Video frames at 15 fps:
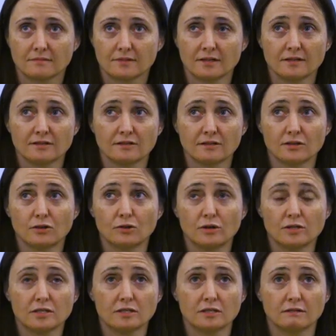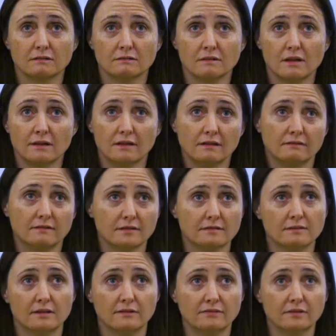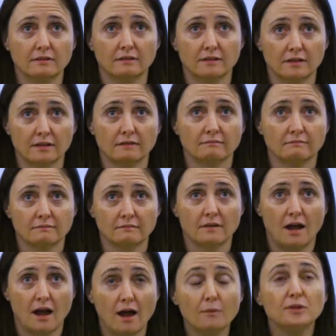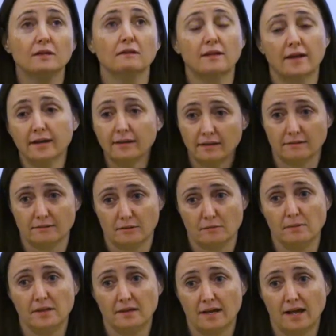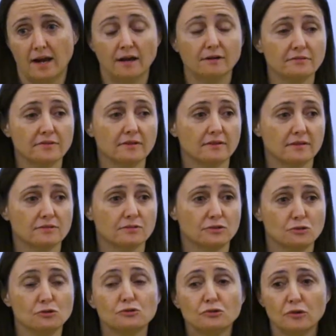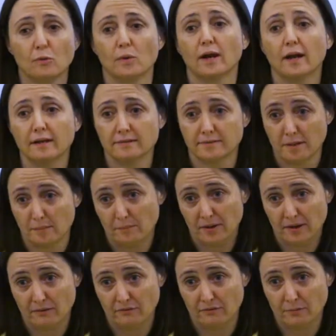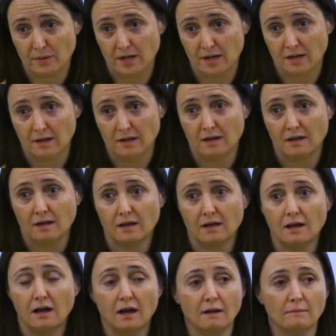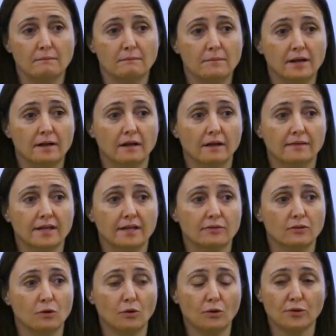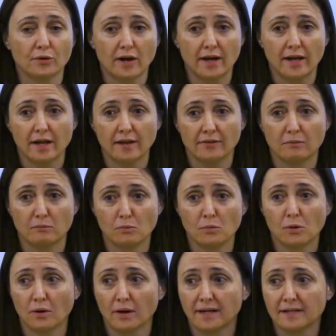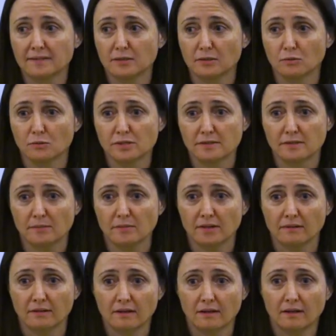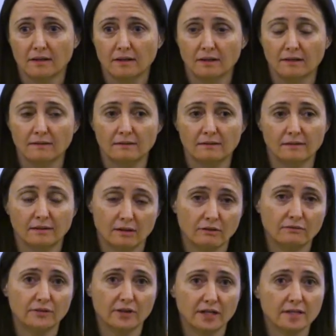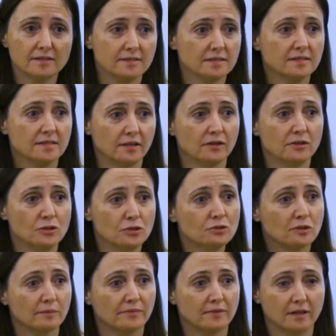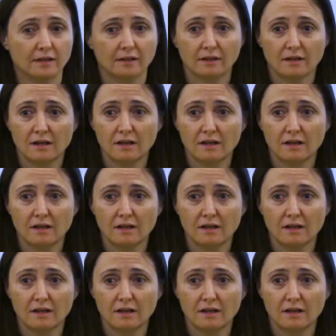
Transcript: That's a good question. I think that's definitely, I would like it to be that. I don't think that's usually what it ends up being for me. But I think the older I get, the more I can see the wisdom. And you know, if you're going to sit down and do something,